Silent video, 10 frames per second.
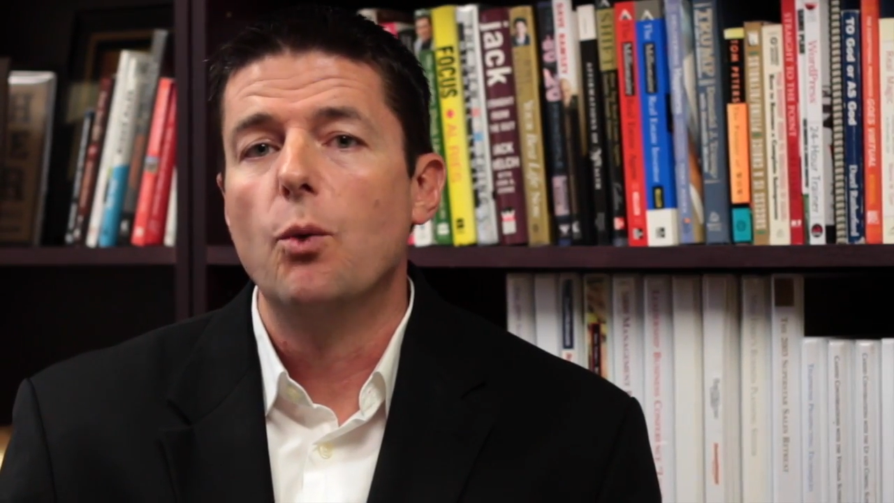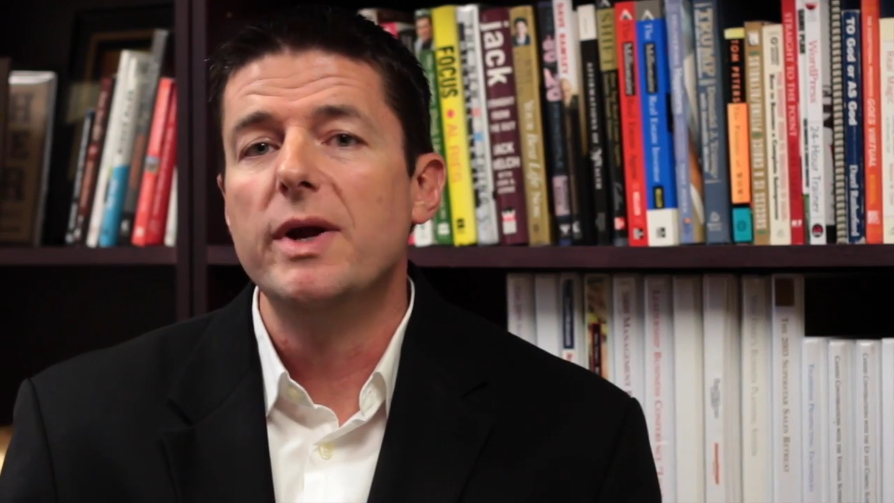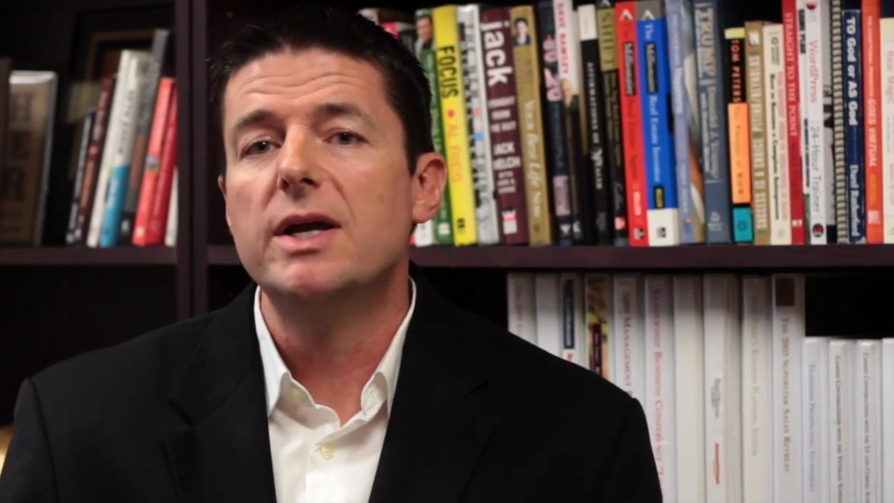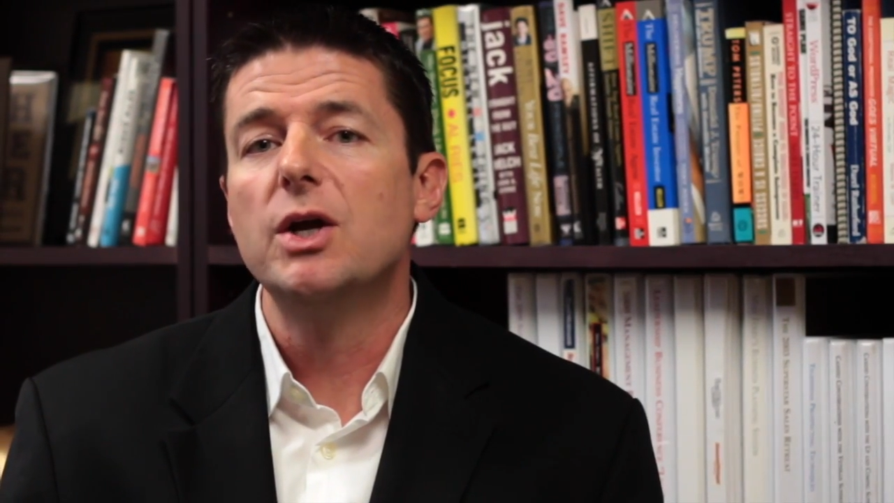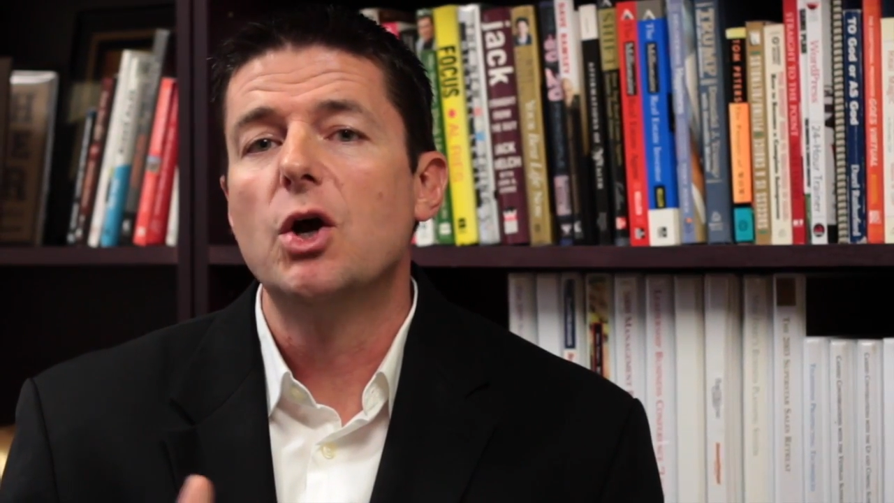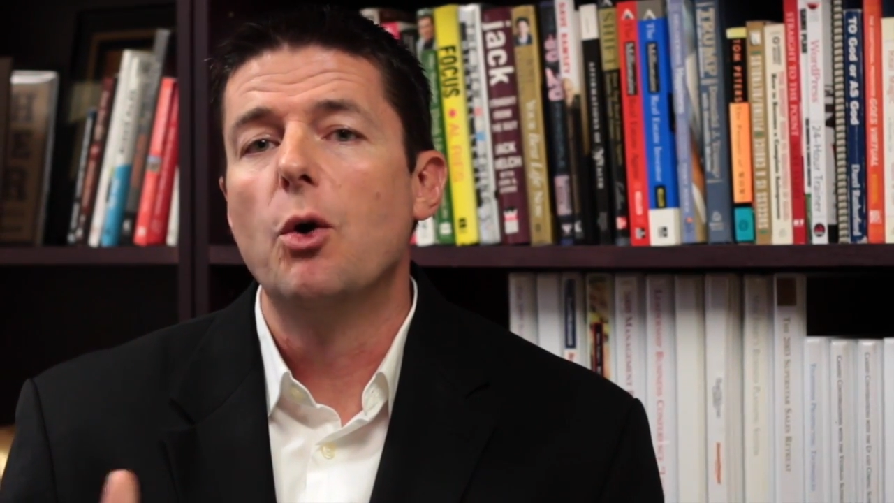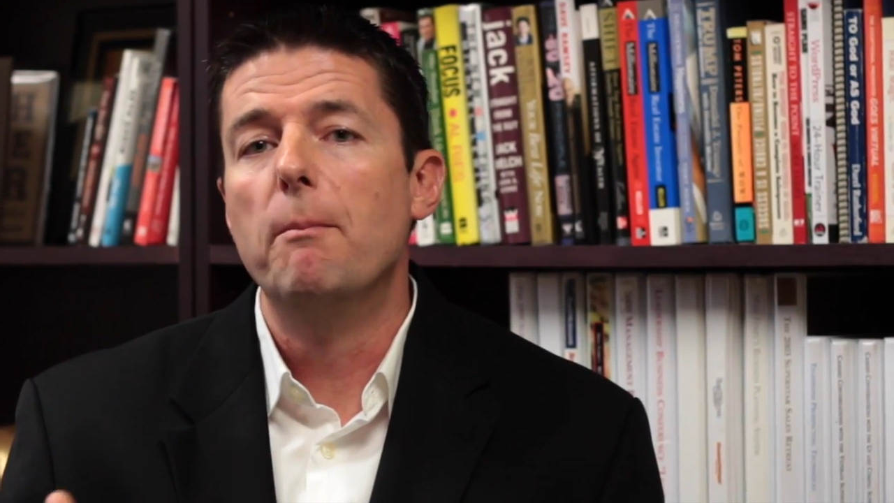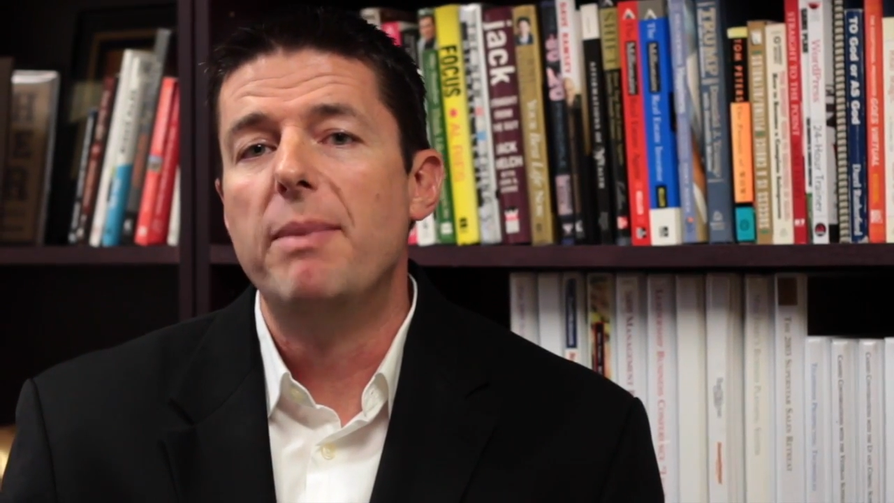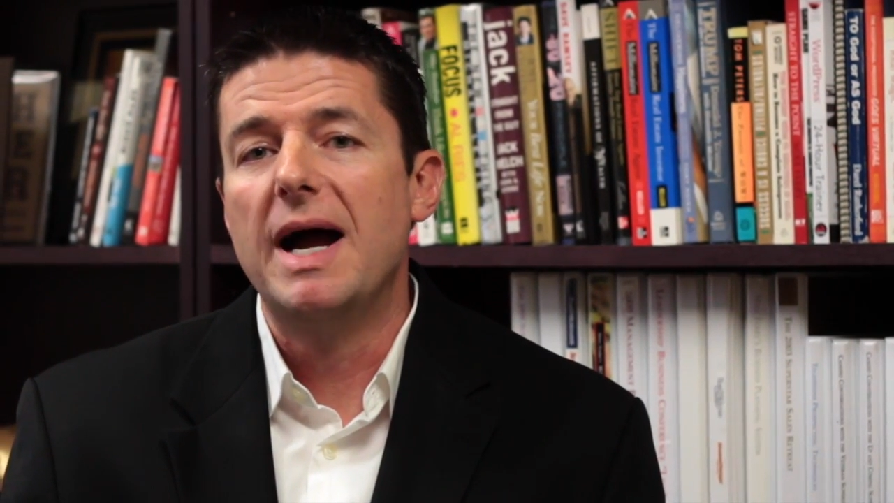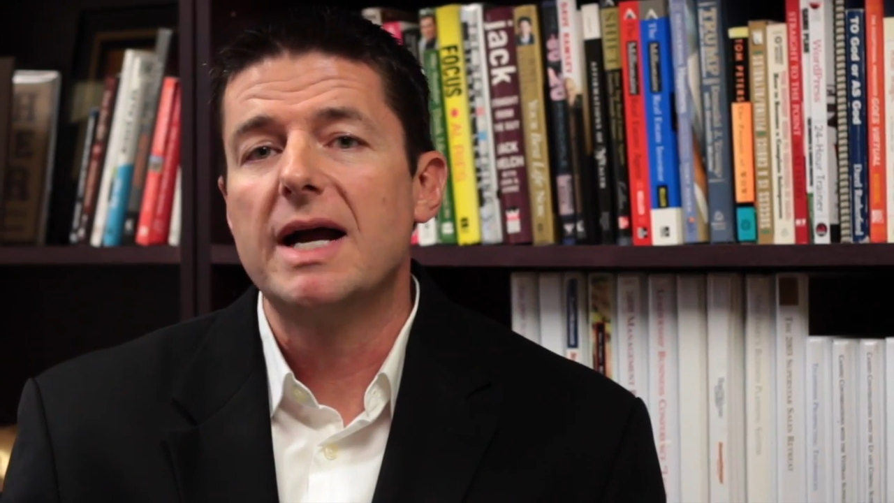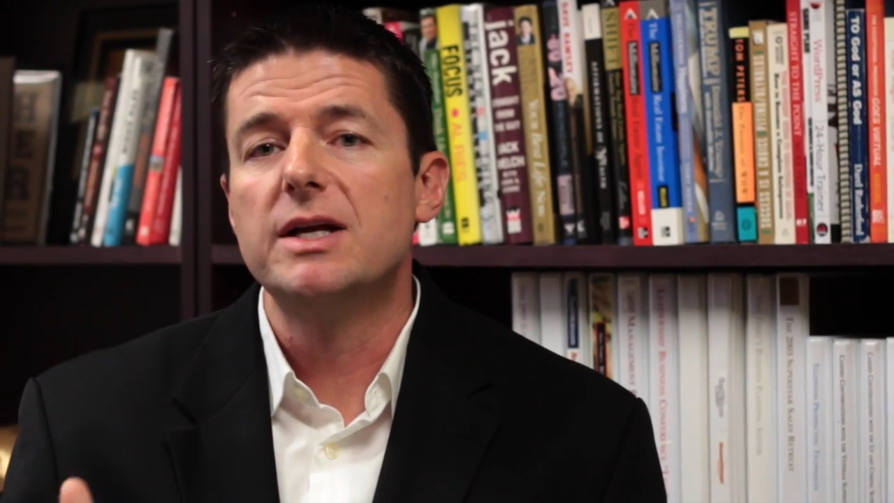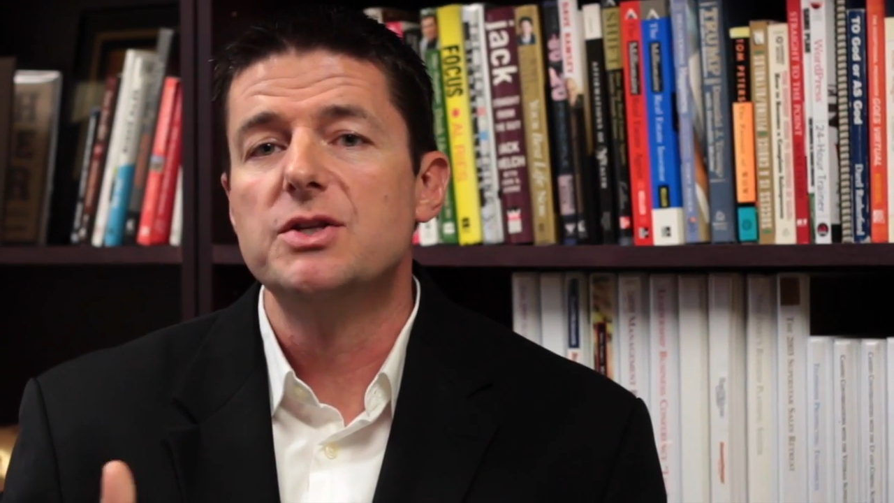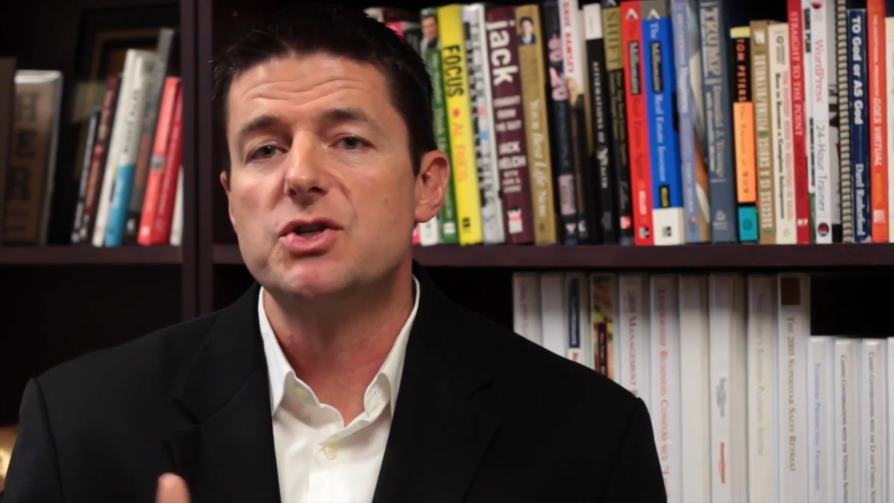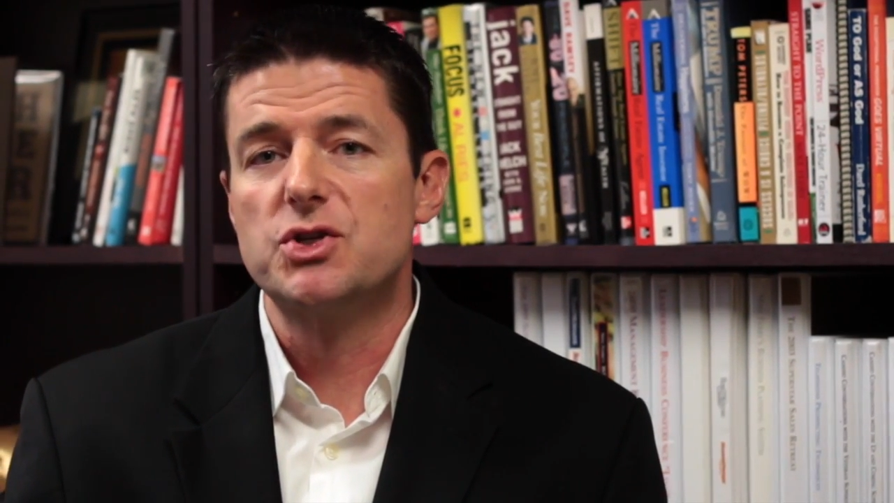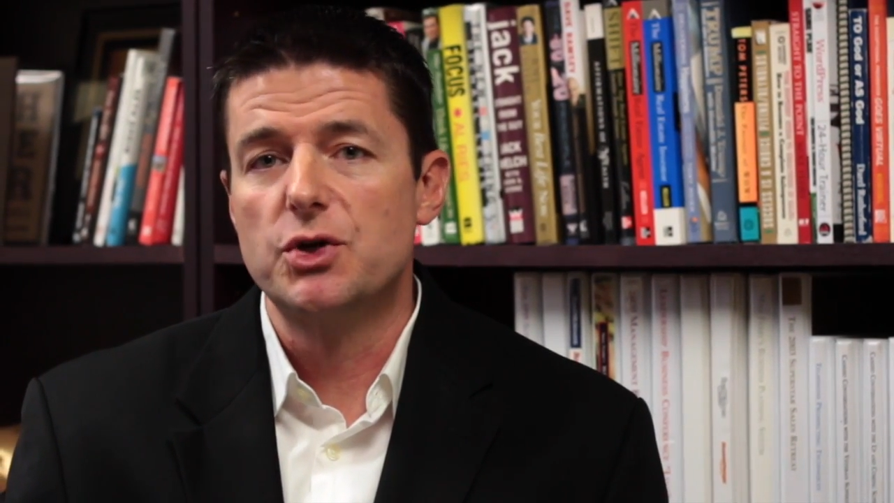we can go back
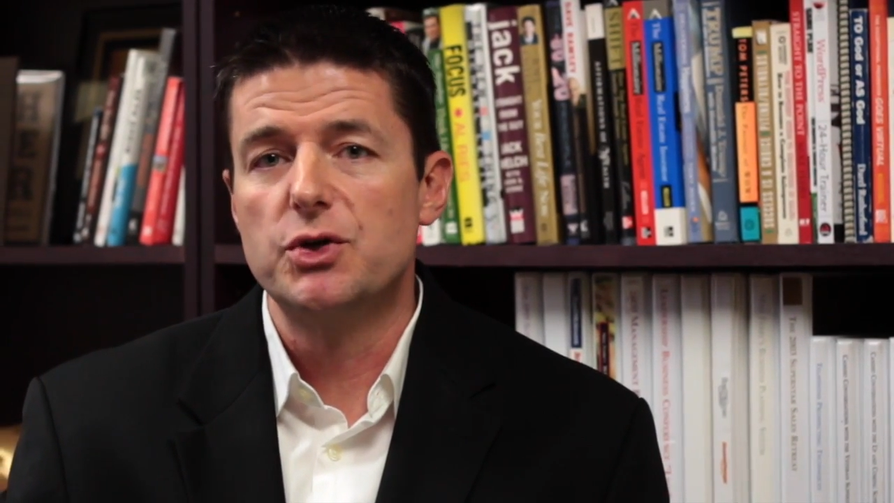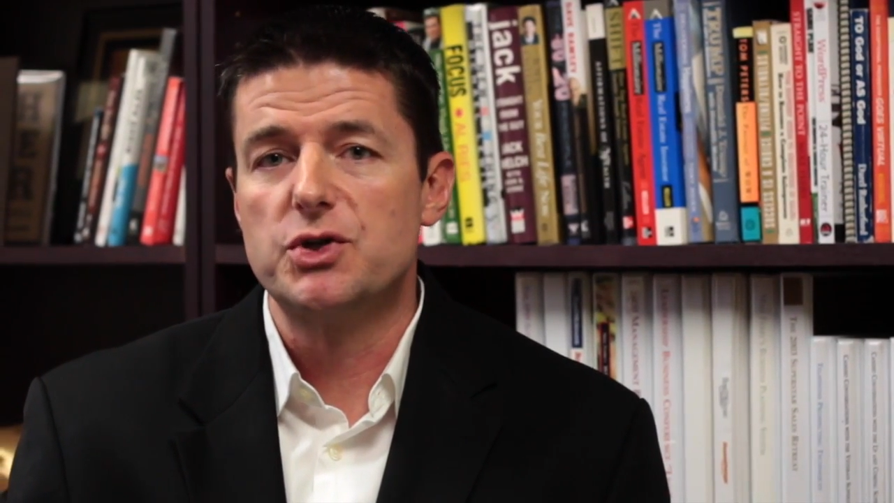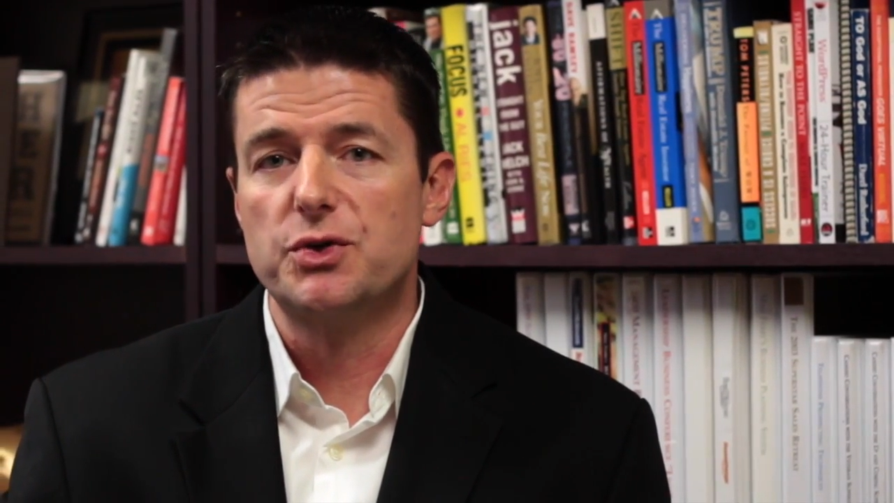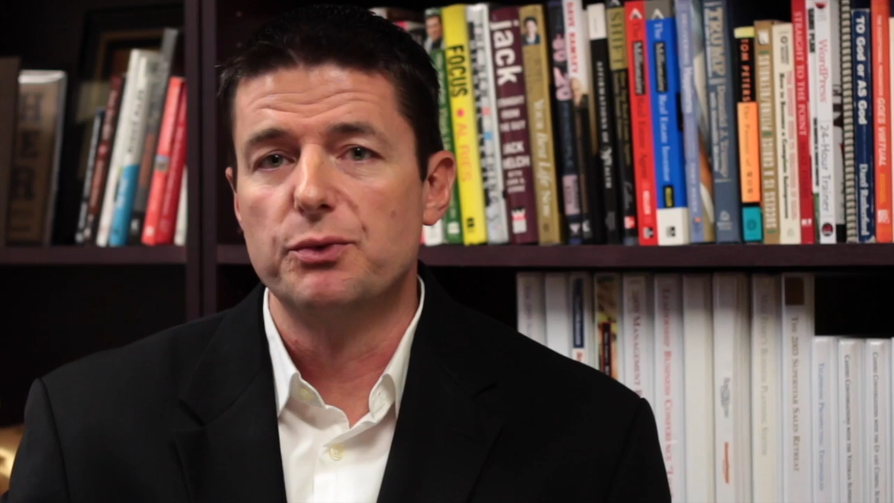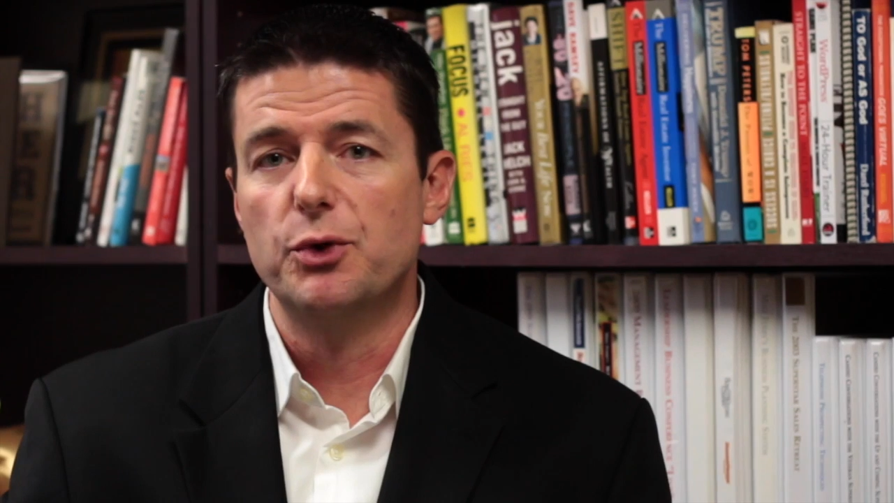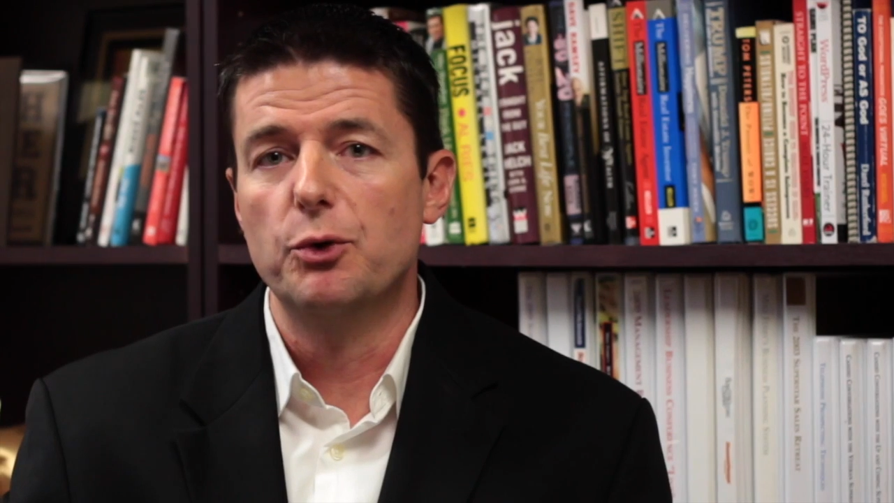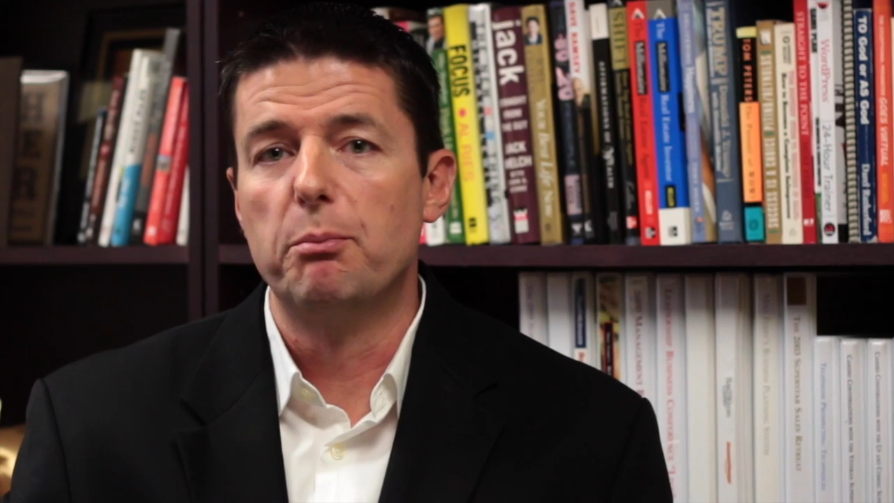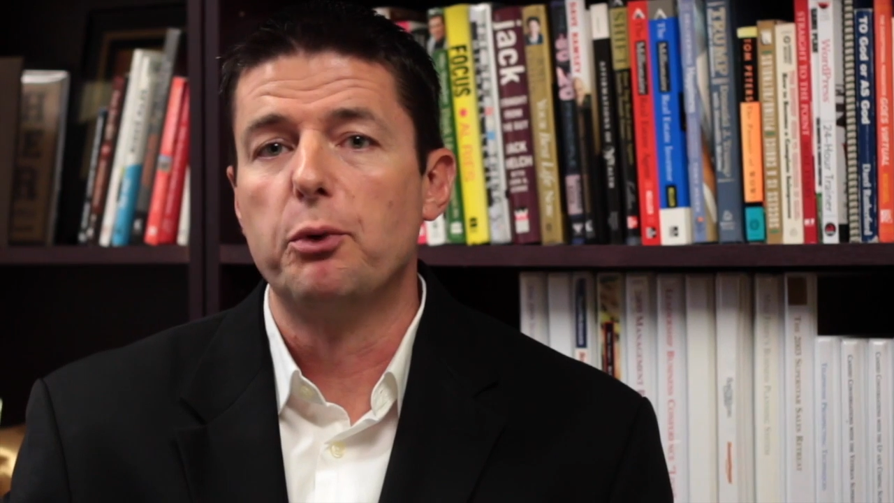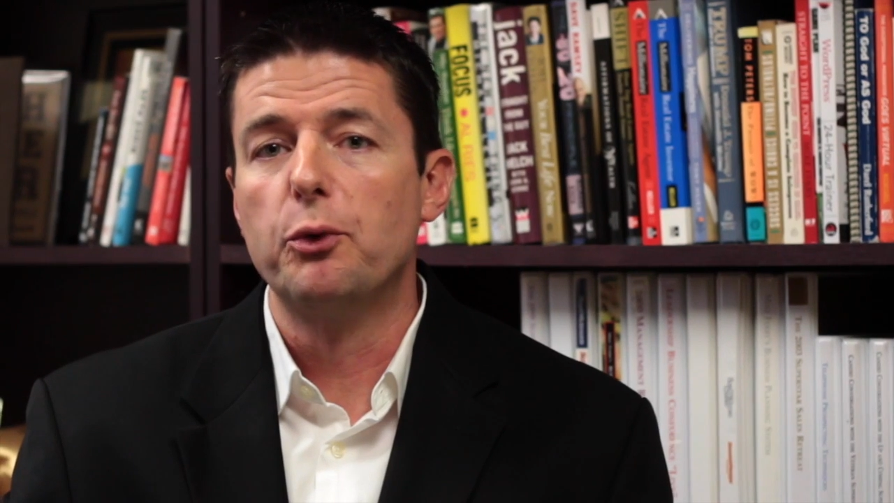and search through